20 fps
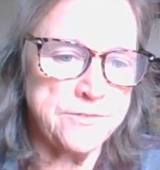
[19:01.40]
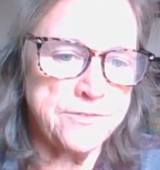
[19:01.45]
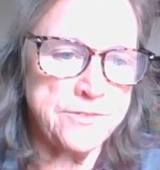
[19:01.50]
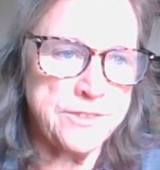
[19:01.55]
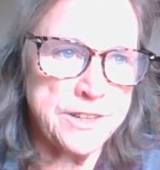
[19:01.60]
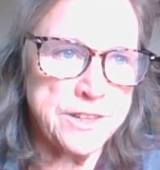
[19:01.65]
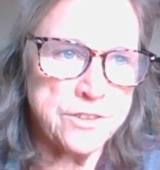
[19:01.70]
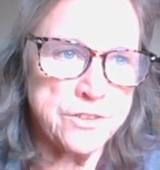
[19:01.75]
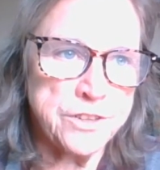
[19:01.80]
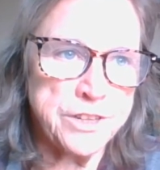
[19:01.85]

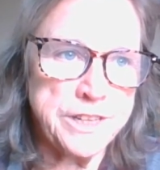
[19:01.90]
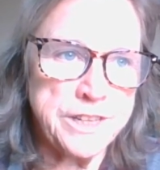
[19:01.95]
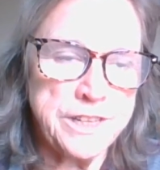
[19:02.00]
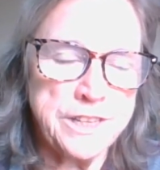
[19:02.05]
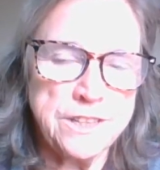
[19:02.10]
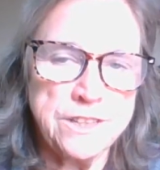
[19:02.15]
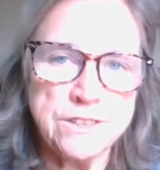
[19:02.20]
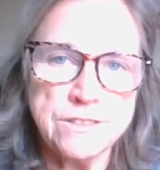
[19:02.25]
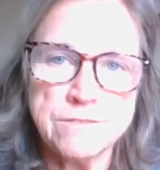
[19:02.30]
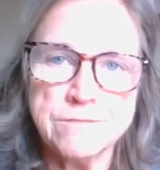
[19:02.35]

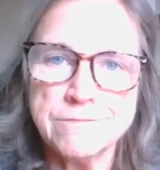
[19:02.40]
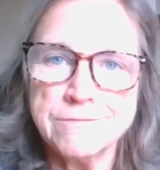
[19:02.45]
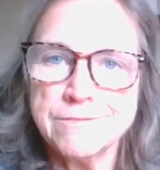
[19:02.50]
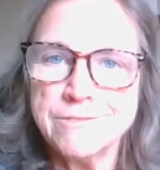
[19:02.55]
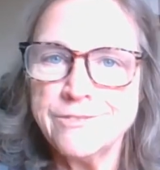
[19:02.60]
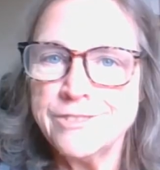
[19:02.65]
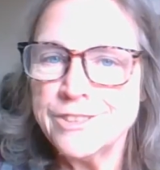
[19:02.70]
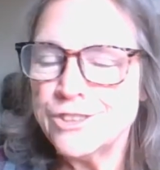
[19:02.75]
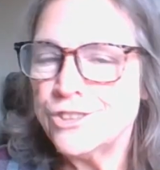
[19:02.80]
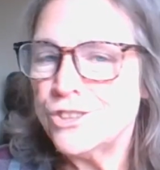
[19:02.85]
very,
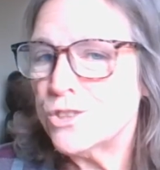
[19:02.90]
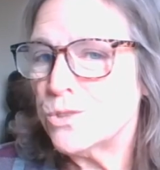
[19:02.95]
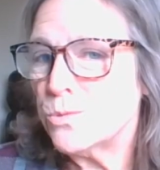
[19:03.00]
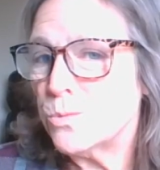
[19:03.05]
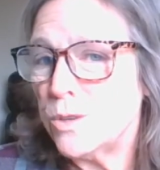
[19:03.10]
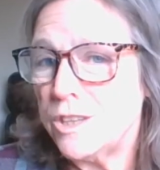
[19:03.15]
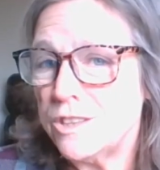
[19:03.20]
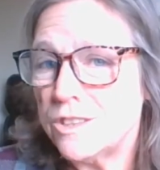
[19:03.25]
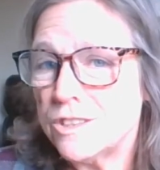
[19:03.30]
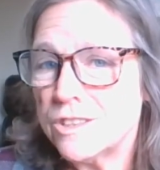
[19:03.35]
very
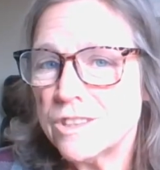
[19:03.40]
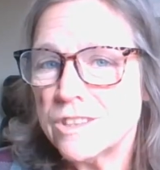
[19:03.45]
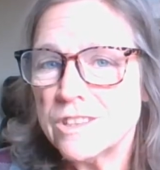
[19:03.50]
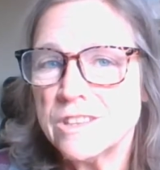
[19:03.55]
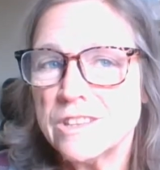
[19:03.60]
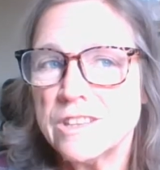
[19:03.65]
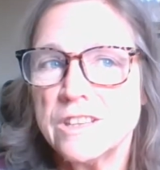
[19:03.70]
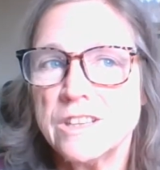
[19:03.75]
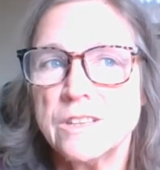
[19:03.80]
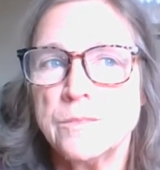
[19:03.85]
sweet,
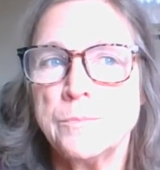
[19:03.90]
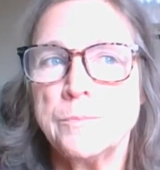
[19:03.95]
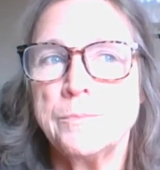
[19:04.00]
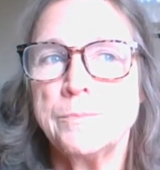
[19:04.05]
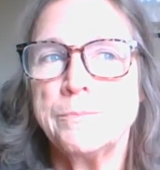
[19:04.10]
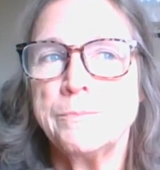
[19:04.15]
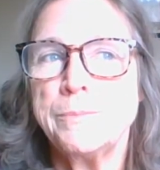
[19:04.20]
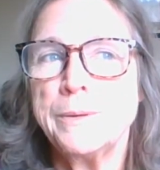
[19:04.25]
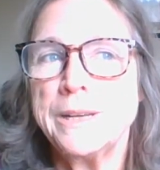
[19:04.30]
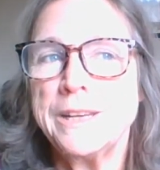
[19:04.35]

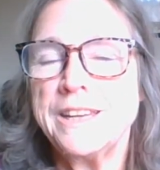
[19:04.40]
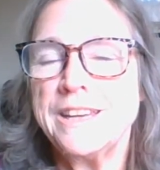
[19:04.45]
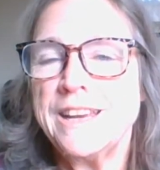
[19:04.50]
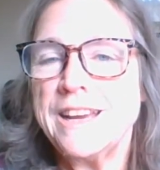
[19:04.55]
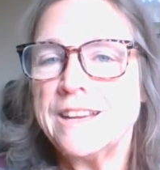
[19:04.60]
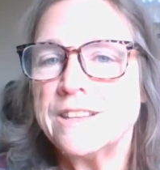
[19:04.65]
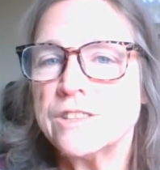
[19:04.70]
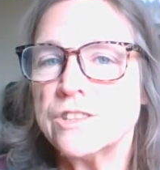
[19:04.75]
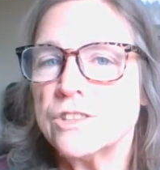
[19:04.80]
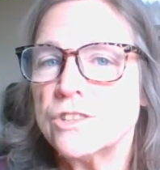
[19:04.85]
but it
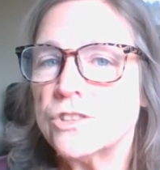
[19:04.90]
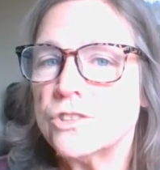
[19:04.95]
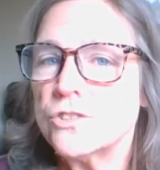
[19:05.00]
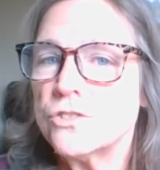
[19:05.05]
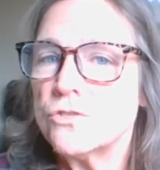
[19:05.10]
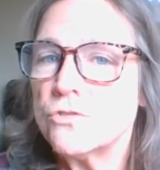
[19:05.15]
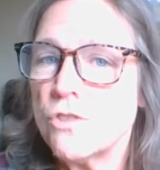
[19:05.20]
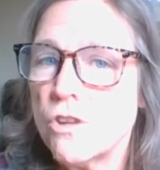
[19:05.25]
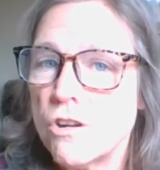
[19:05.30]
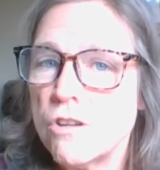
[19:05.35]
has a
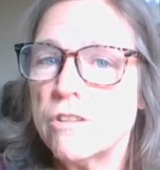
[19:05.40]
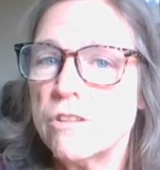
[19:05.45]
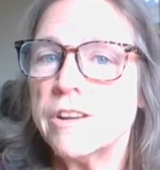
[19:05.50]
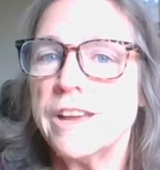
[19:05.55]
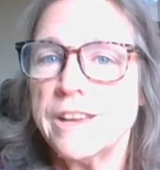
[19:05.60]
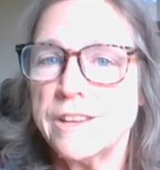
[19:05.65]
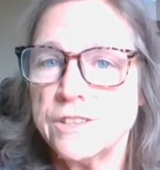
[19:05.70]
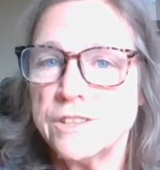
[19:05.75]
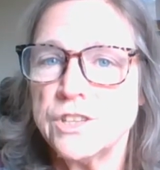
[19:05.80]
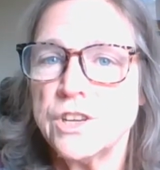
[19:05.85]
strong
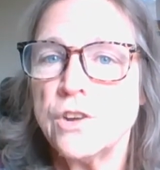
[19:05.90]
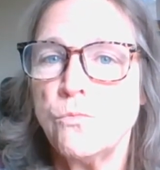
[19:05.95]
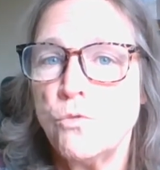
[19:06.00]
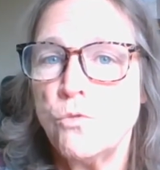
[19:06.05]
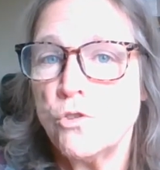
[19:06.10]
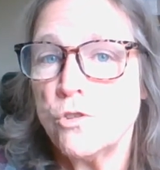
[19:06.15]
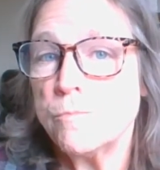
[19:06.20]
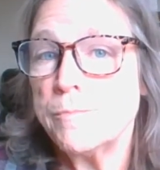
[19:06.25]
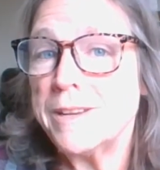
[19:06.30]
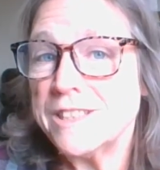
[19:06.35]

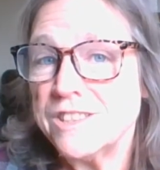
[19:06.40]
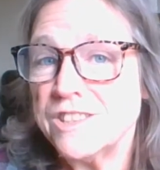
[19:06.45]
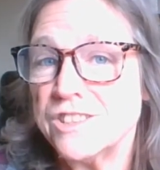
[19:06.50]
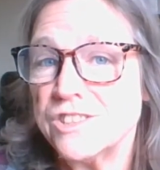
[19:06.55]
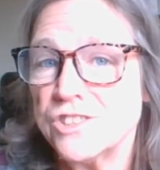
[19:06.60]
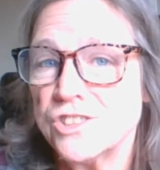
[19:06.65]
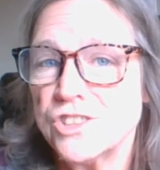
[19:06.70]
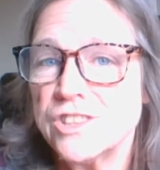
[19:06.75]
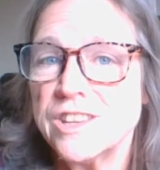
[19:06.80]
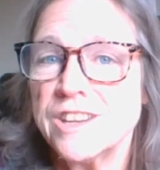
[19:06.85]
anti-war
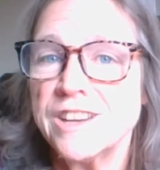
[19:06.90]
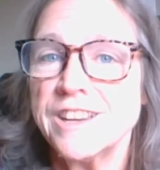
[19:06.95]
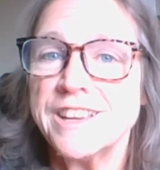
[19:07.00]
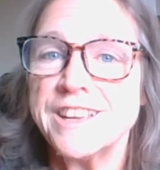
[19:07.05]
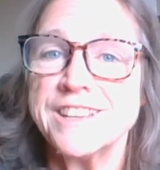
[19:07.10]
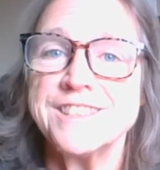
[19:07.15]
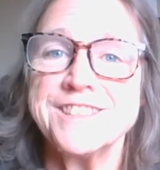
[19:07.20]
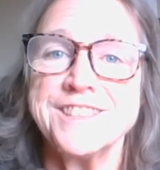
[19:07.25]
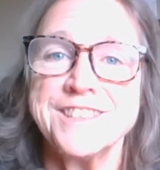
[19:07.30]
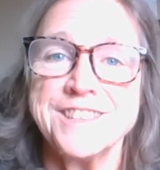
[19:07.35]
message that I
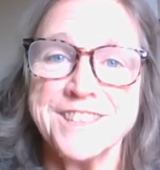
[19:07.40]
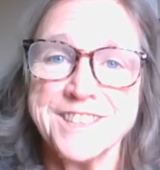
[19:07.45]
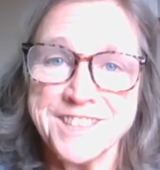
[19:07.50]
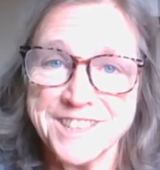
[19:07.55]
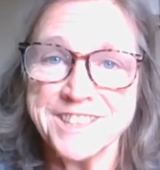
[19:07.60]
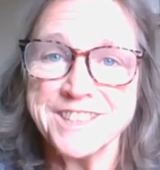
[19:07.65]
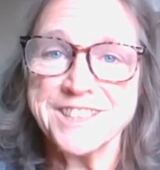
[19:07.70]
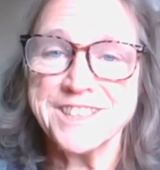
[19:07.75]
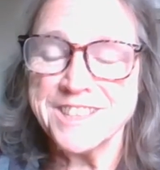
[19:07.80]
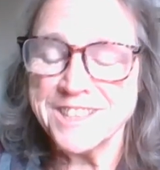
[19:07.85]
guess in the
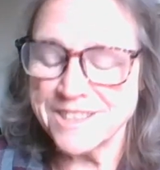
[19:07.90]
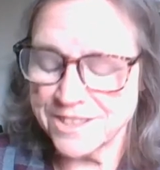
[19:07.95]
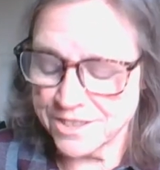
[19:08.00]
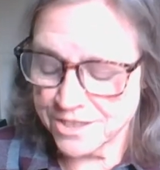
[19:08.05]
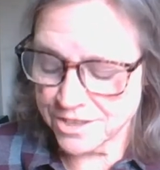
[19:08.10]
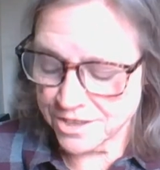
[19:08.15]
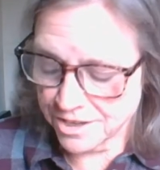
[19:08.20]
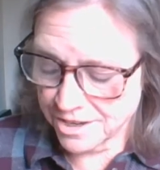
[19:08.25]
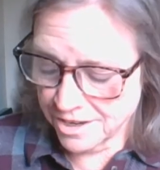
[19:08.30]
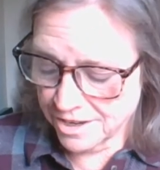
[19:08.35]

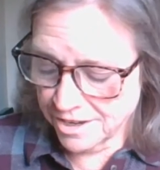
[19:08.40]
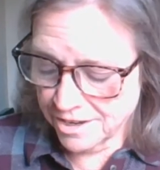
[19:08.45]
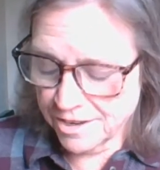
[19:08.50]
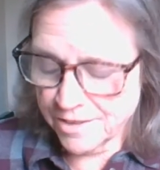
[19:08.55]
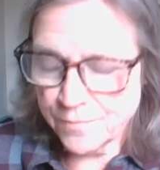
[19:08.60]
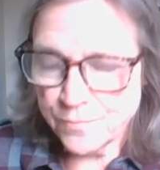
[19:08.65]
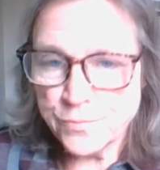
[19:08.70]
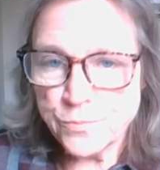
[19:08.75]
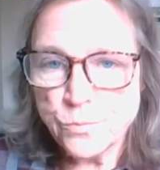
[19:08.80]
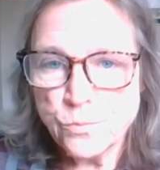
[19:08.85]
60s
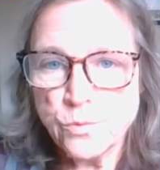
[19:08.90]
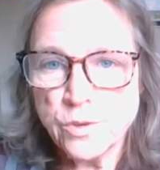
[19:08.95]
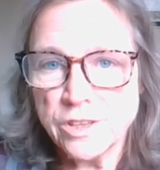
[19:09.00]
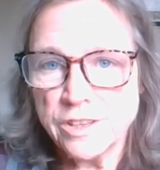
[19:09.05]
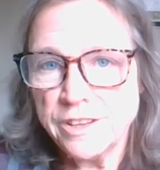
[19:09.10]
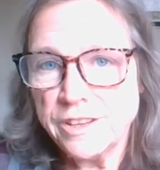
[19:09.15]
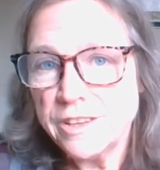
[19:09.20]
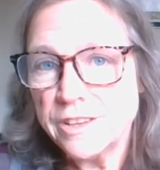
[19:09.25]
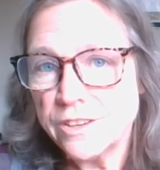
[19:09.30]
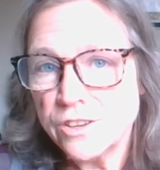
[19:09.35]

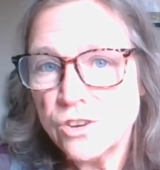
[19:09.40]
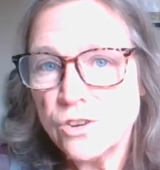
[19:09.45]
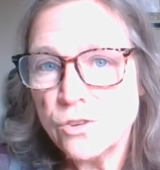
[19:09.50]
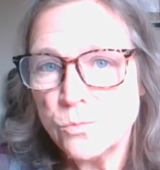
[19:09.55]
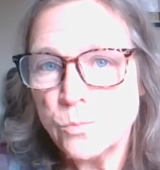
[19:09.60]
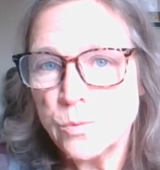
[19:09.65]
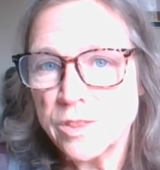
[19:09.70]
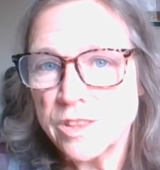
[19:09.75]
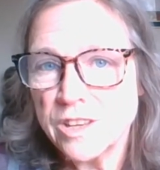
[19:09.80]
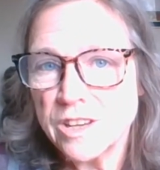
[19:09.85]
really hit
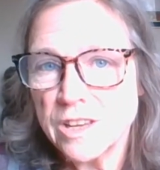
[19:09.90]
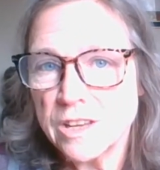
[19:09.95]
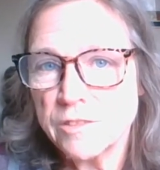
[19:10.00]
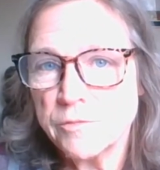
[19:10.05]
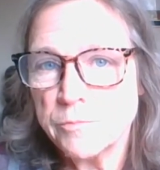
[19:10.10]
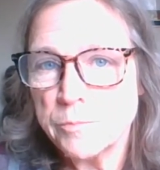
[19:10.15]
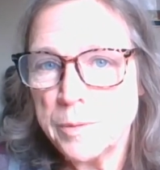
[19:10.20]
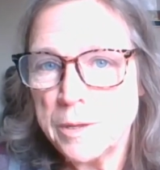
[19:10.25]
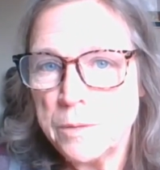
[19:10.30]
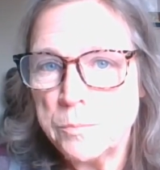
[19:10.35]
home with a lot
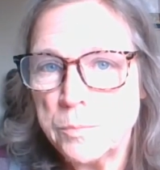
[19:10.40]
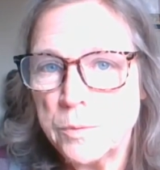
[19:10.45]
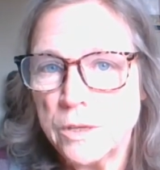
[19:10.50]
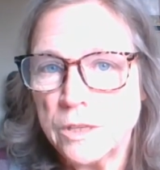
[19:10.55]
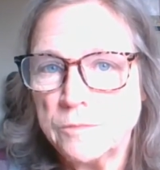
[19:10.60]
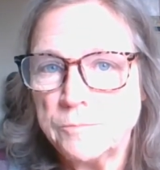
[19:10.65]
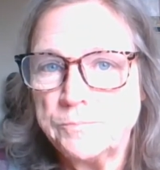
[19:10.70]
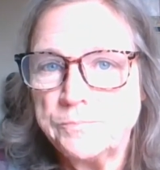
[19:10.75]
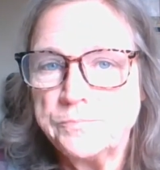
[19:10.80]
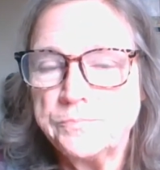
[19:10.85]
of
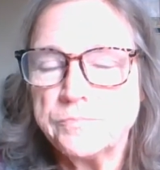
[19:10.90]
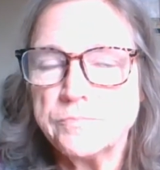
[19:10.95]
people.